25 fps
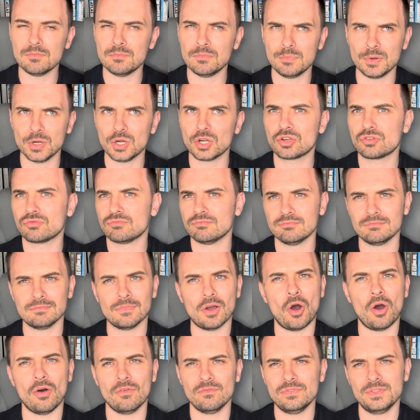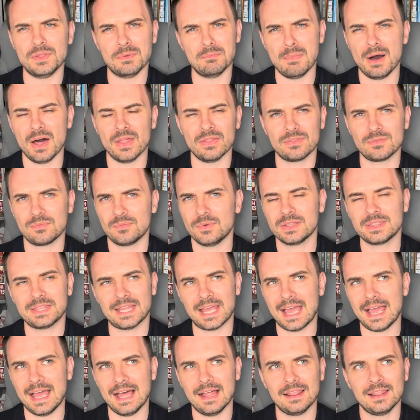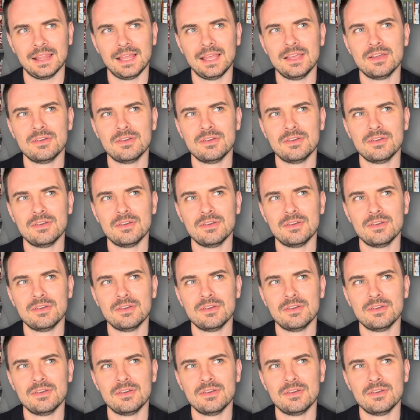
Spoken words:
book of the month. What the hell?